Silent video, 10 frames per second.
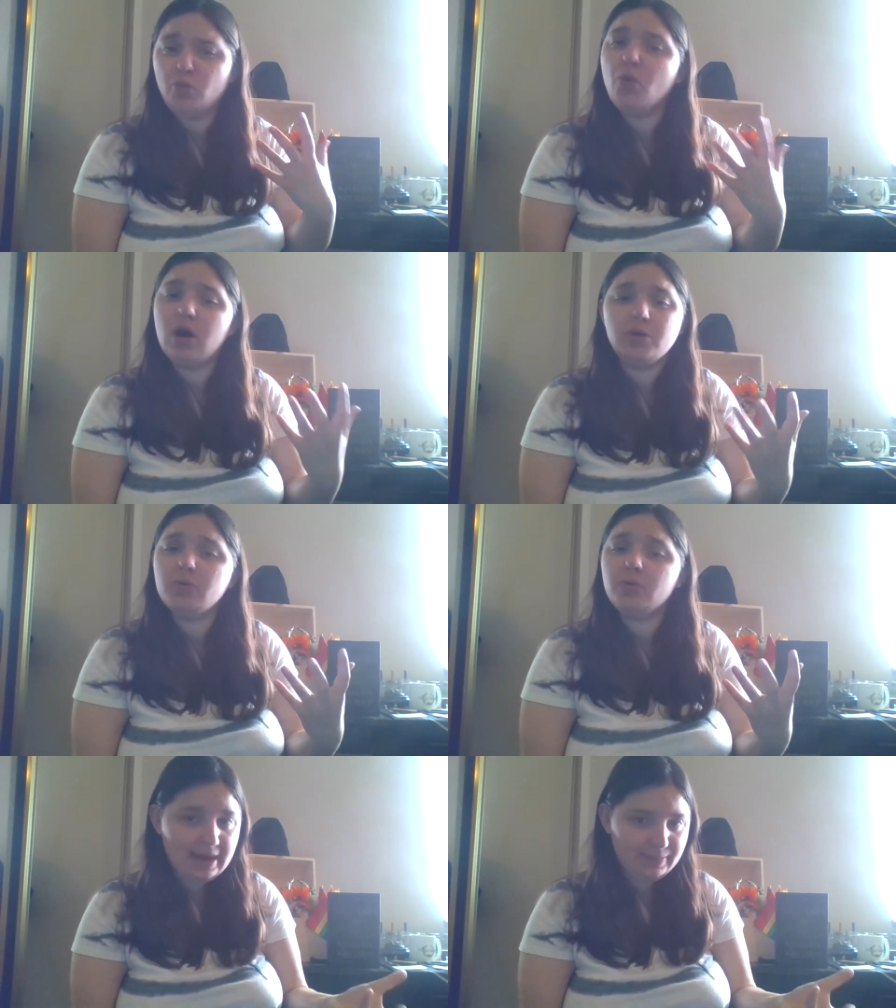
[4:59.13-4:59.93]
what
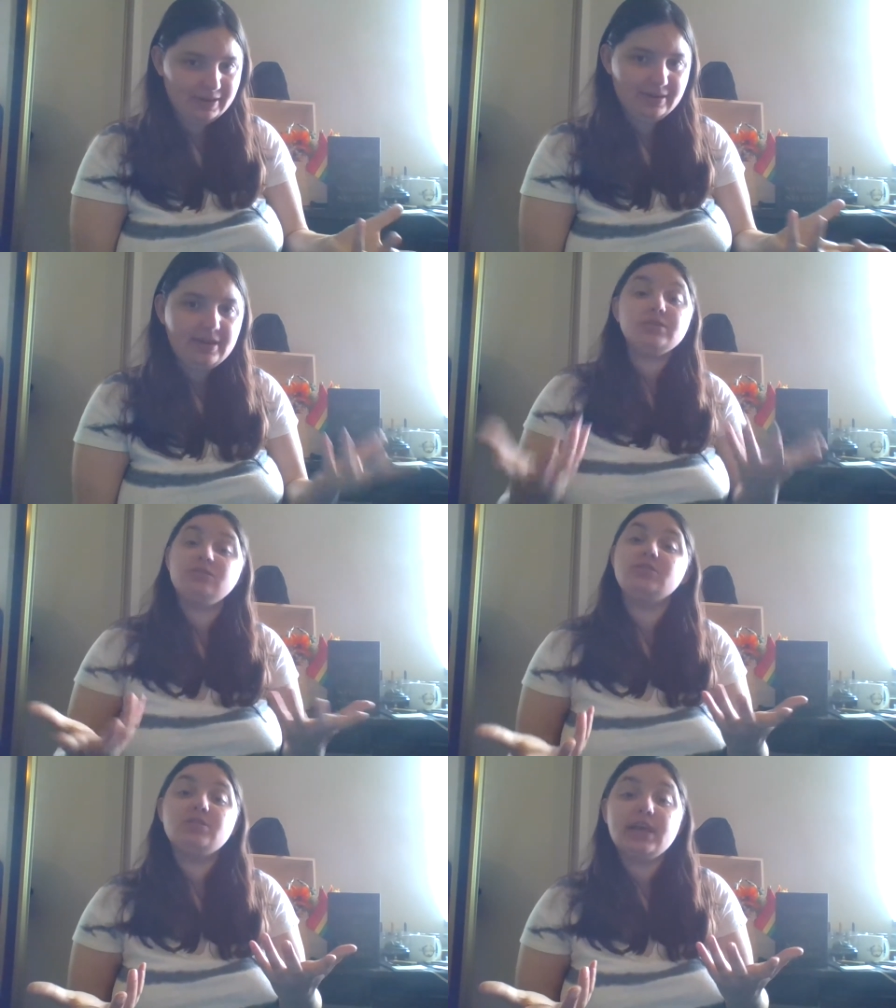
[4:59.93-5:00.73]
happen. For
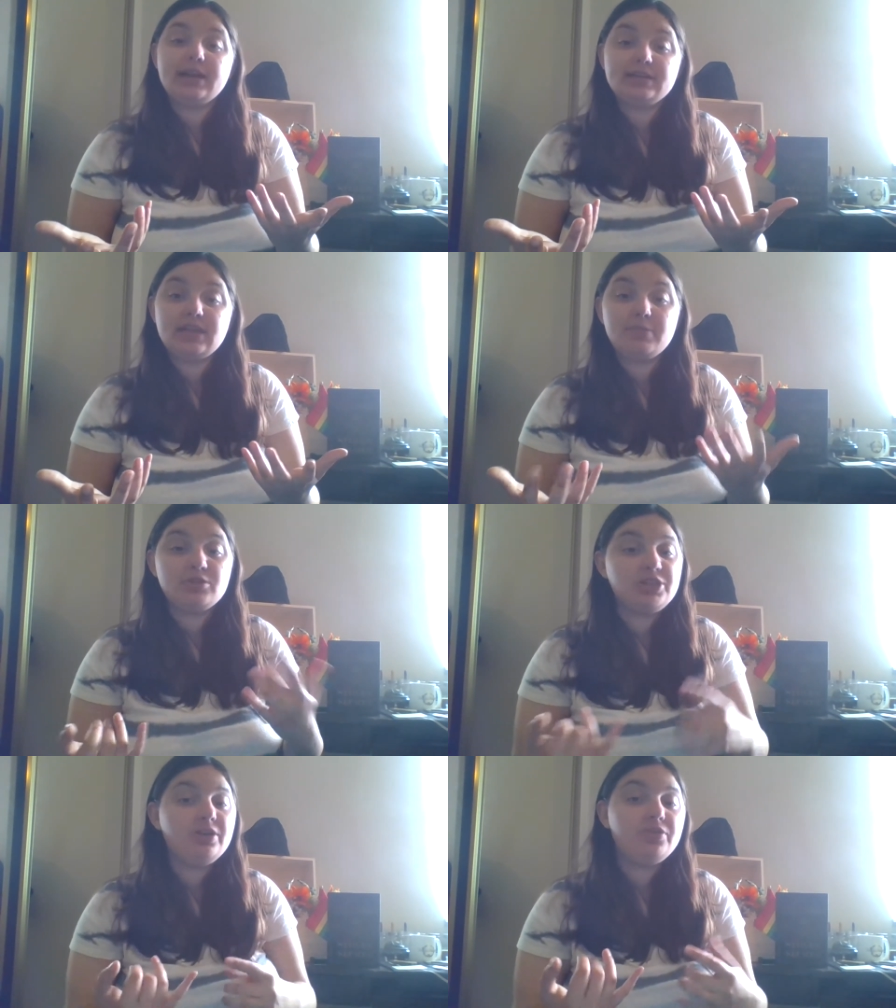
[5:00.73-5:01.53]
instance, like I
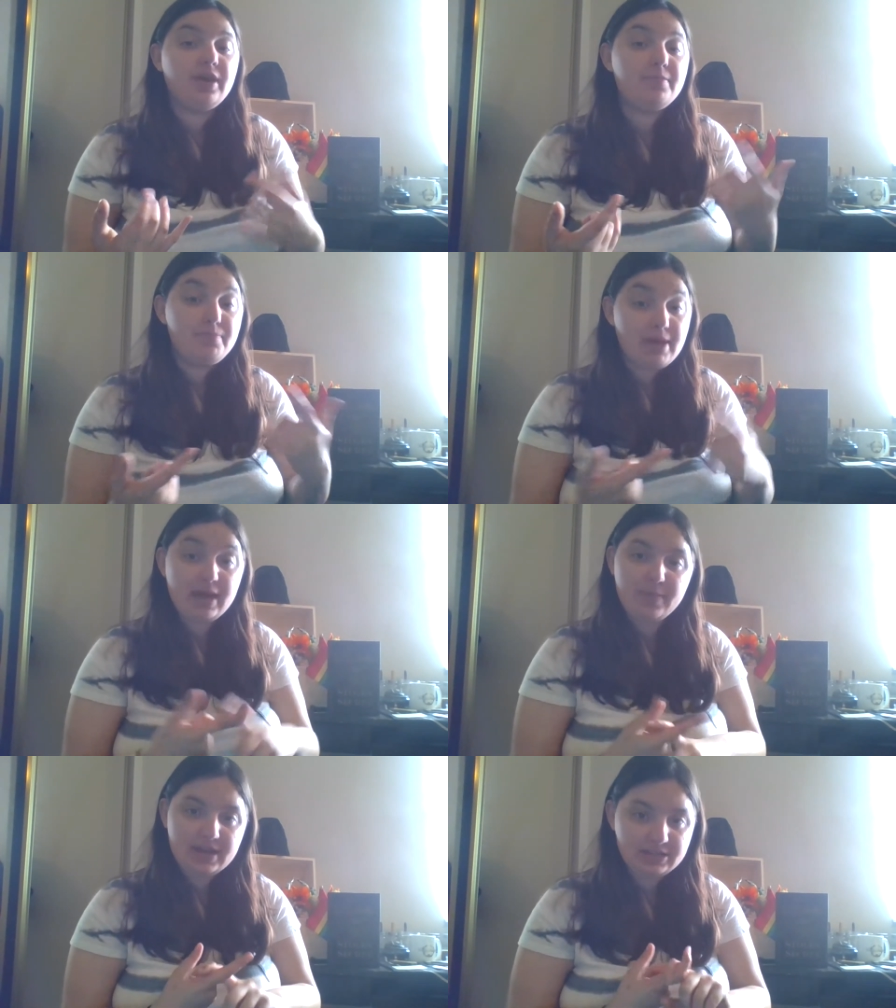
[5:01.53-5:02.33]
established, Keelthine
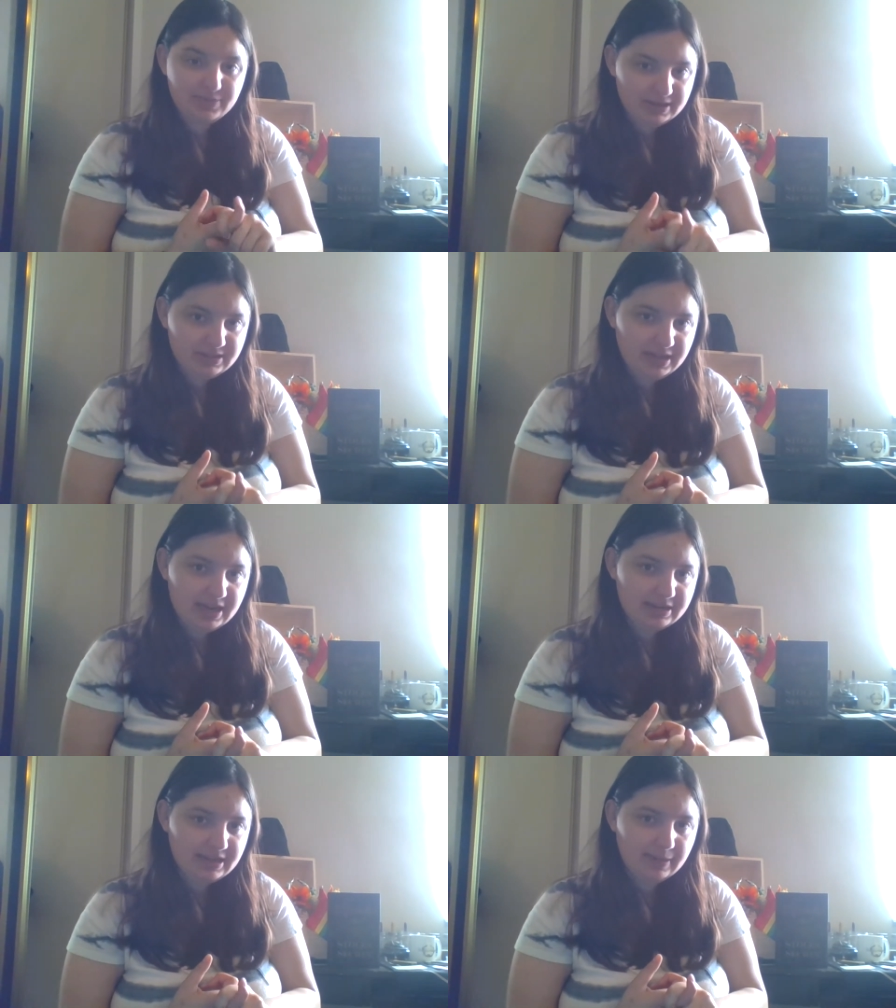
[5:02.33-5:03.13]
may be a
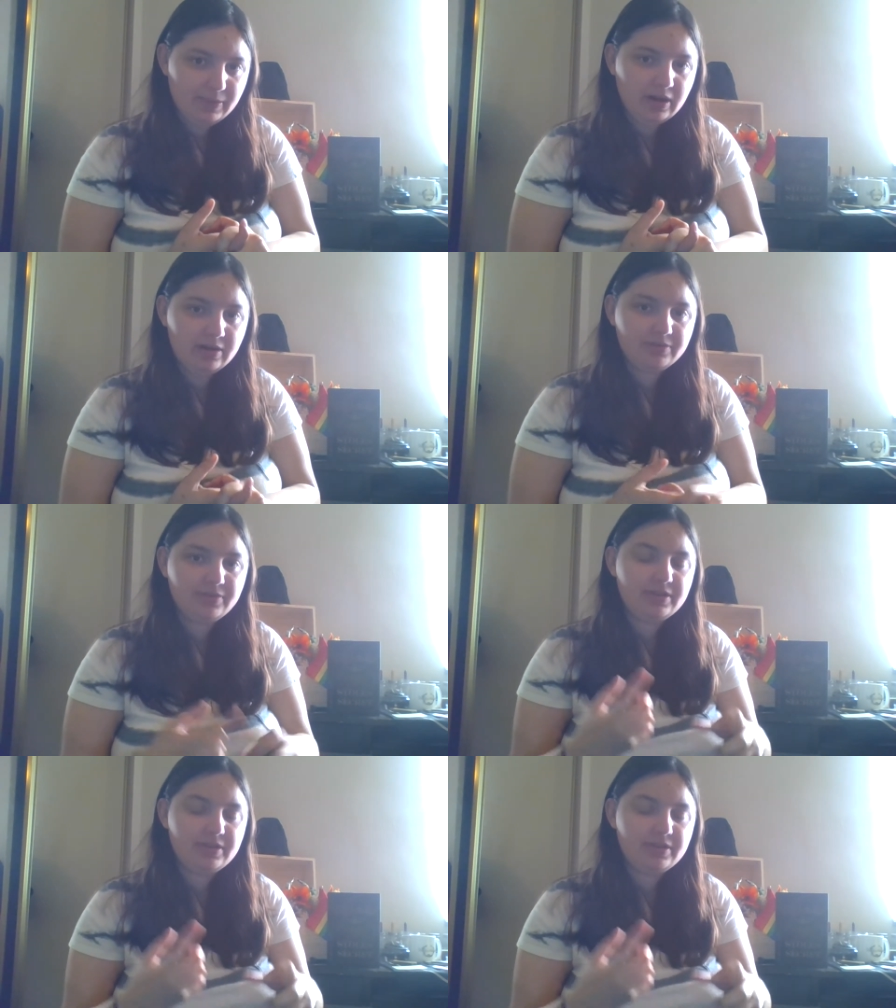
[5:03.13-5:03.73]
domesticated type of